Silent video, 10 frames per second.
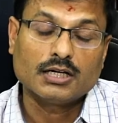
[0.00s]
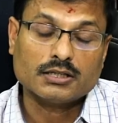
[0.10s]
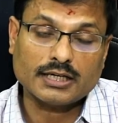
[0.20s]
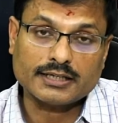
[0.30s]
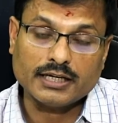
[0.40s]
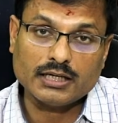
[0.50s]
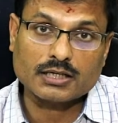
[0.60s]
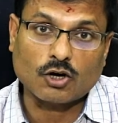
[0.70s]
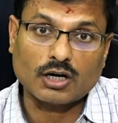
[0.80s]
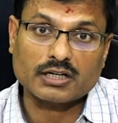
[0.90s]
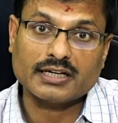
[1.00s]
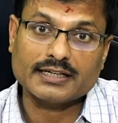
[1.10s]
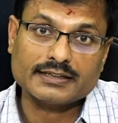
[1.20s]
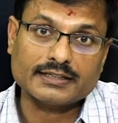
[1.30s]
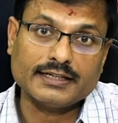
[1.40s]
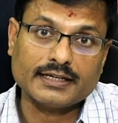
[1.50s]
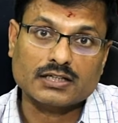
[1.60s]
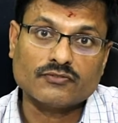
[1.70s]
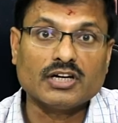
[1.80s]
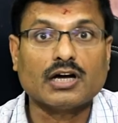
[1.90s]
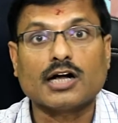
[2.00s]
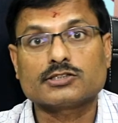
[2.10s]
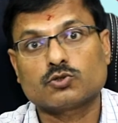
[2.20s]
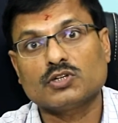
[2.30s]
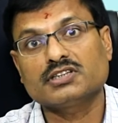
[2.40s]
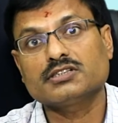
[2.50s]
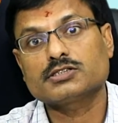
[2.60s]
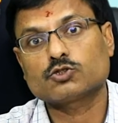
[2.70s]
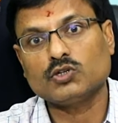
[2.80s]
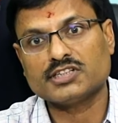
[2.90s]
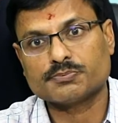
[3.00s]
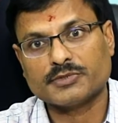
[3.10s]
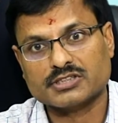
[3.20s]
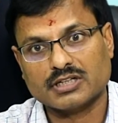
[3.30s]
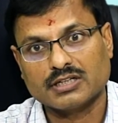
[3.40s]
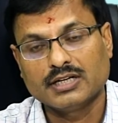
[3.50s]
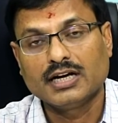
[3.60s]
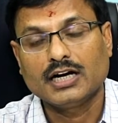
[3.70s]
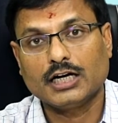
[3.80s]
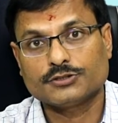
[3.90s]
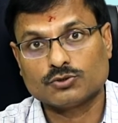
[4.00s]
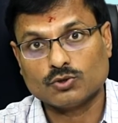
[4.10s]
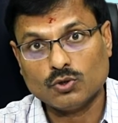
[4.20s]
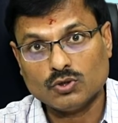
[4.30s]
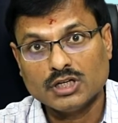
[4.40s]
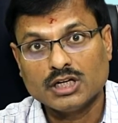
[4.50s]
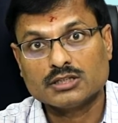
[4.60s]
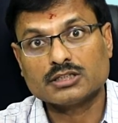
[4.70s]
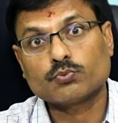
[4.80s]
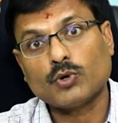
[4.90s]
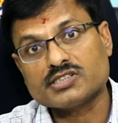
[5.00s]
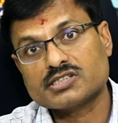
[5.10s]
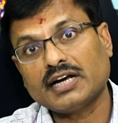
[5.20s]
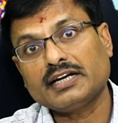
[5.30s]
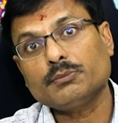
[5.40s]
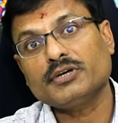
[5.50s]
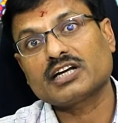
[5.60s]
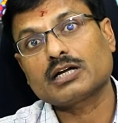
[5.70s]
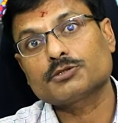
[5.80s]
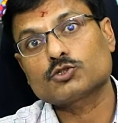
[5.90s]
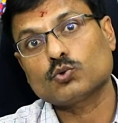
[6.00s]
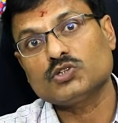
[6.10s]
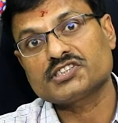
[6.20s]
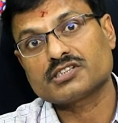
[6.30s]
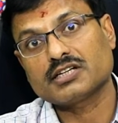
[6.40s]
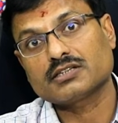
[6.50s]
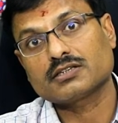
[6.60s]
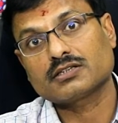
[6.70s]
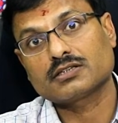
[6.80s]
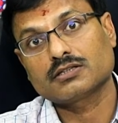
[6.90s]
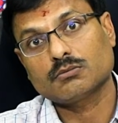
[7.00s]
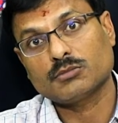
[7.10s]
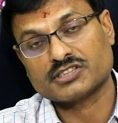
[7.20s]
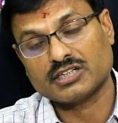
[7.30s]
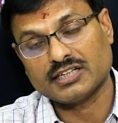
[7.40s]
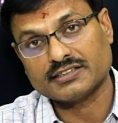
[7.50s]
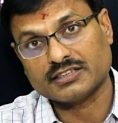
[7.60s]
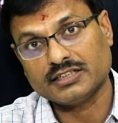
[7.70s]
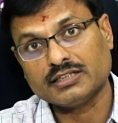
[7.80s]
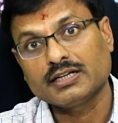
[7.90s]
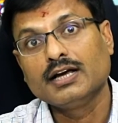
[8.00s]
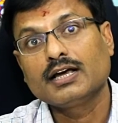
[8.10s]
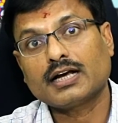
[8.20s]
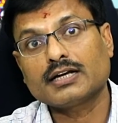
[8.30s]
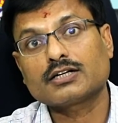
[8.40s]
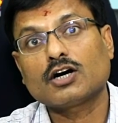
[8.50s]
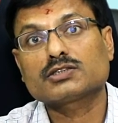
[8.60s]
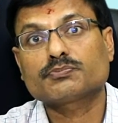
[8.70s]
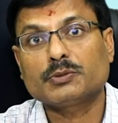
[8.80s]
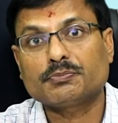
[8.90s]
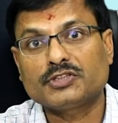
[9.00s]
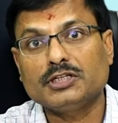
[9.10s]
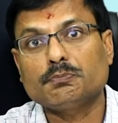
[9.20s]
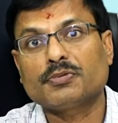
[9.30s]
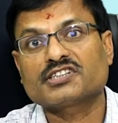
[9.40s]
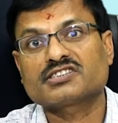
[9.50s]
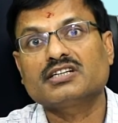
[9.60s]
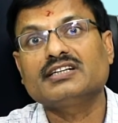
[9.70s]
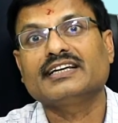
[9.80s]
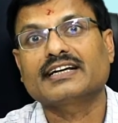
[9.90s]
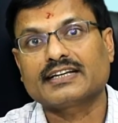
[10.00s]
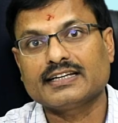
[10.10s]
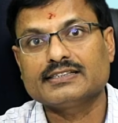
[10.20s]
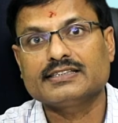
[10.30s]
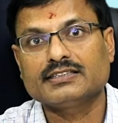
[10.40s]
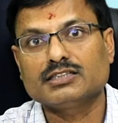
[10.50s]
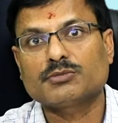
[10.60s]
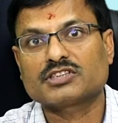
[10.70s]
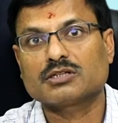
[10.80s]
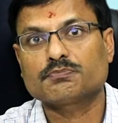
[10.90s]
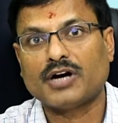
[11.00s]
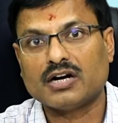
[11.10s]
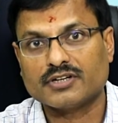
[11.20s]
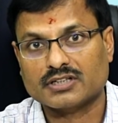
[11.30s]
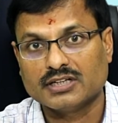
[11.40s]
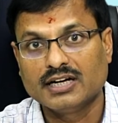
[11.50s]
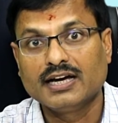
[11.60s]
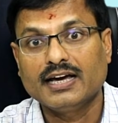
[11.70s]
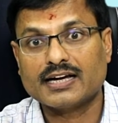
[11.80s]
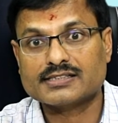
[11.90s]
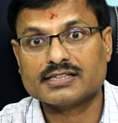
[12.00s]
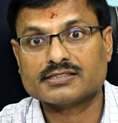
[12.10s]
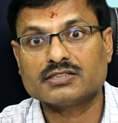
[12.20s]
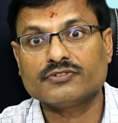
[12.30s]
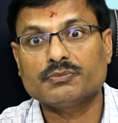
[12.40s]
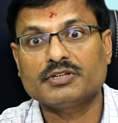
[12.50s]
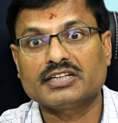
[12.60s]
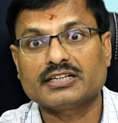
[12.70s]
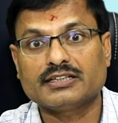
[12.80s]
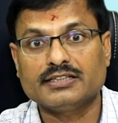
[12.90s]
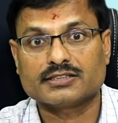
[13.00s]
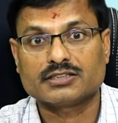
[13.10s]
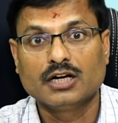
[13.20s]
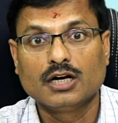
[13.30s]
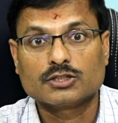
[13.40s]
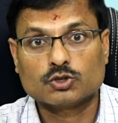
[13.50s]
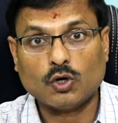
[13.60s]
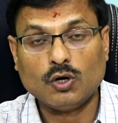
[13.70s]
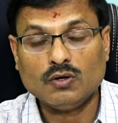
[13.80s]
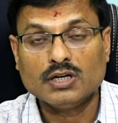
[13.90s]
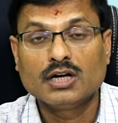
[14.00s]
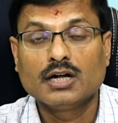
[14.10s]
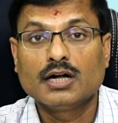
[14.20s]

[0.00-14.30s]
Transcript: That heel cord lengthening will also lengthen the soleus muscle. As you know that 1 centimeter of the soleus muscle lengthening can cause 50% decrease in the muscle power. Exertion will be decreased. So